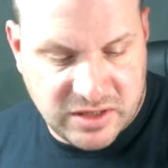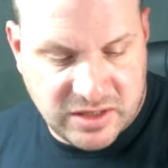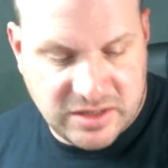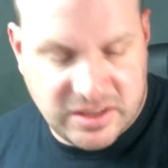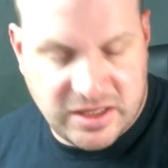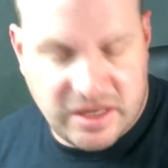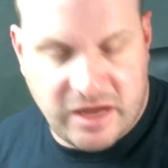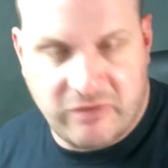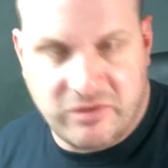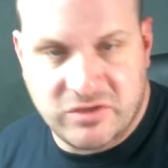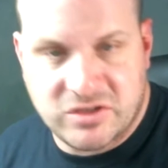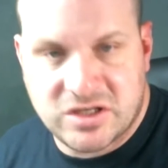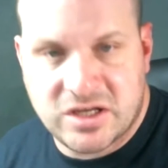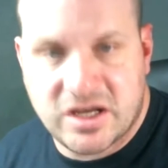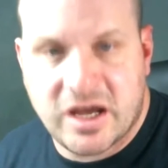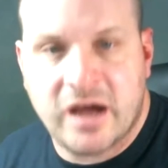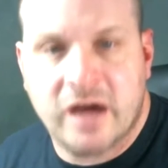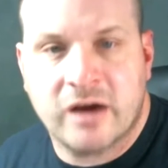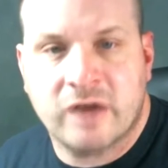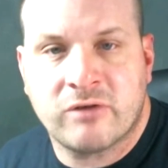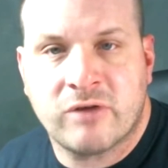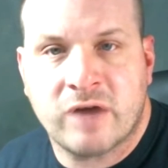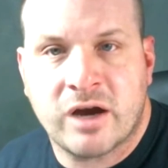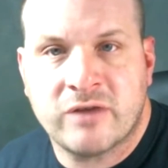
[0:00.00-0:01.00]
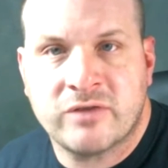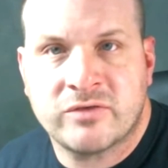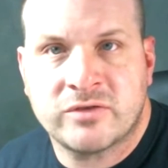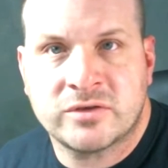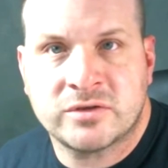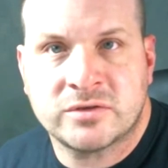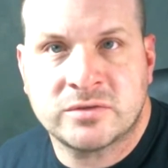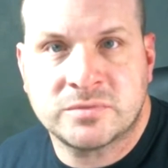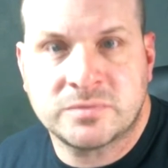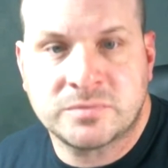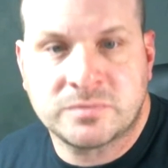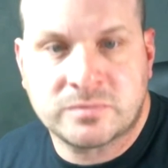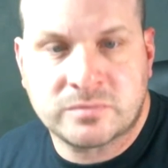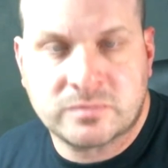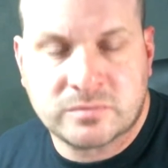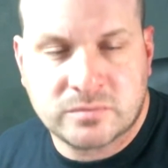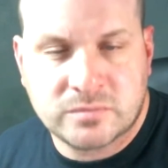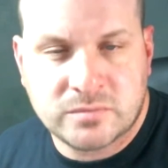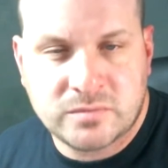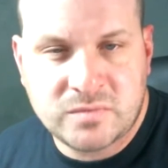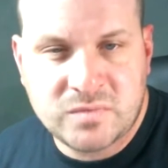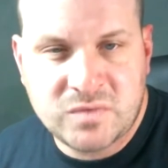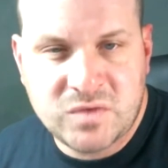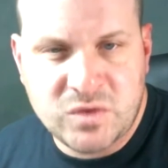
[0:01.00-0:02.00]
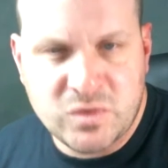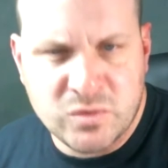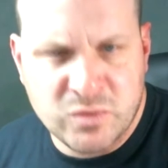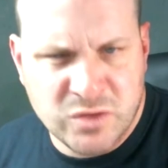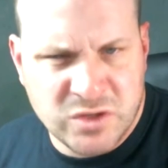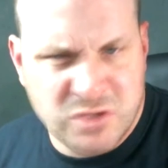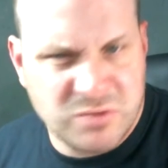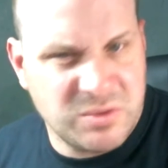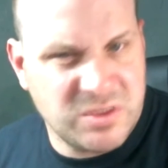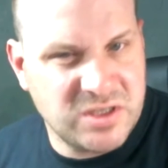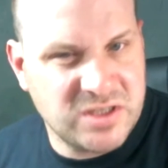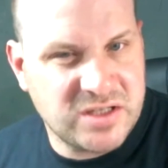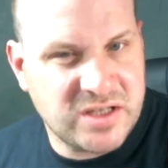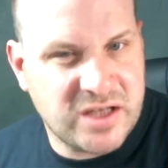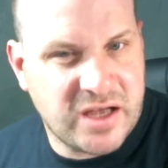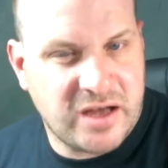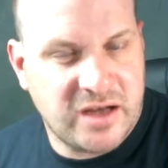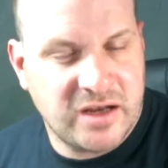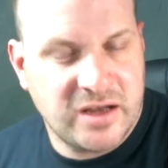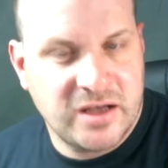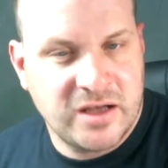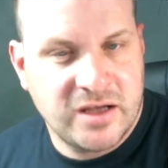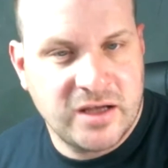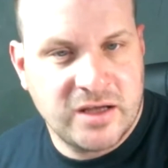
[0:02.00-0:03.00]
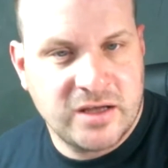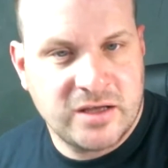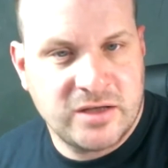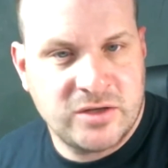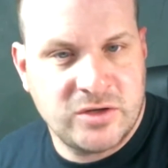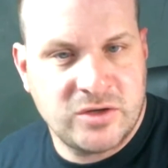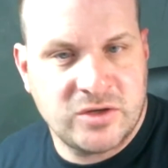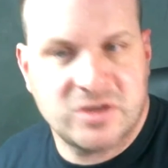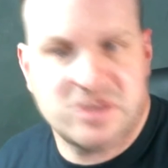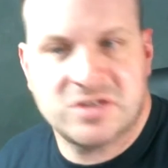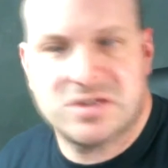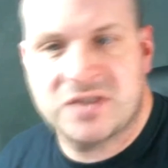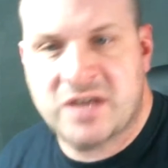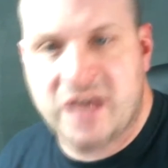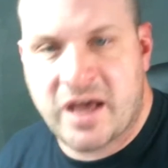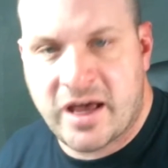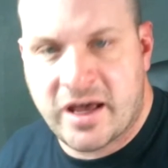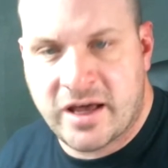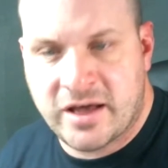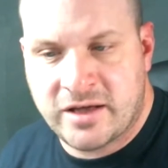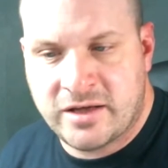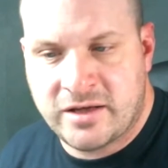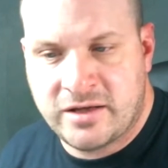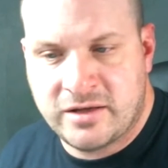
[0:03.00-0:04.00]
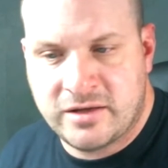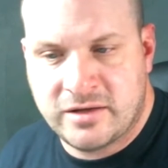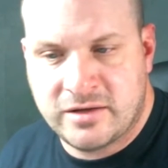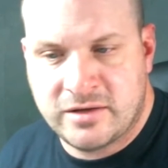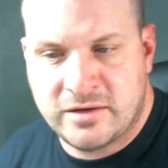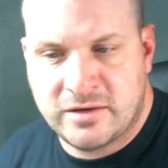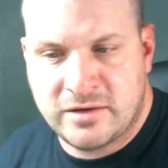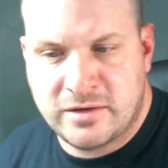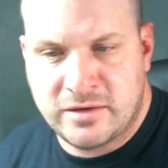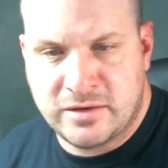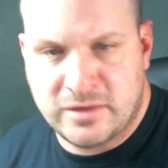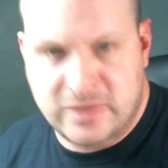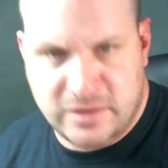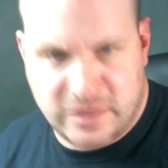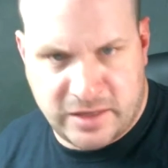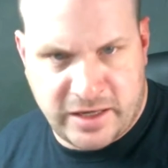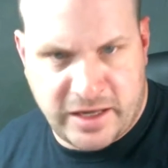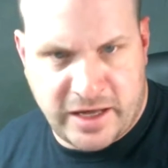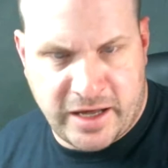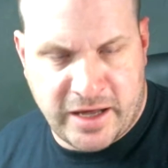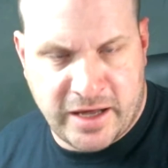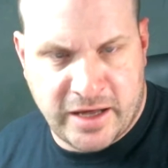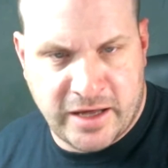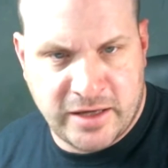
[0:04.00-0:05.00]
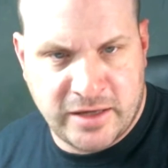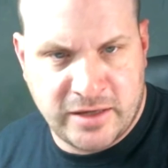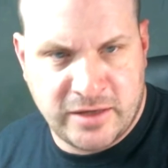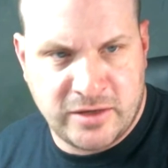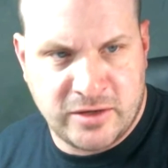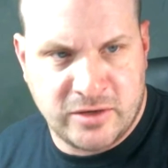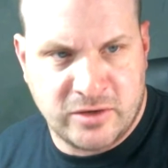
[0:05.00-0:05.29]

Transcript: They have a tag rifle, which means that you can tag the guy.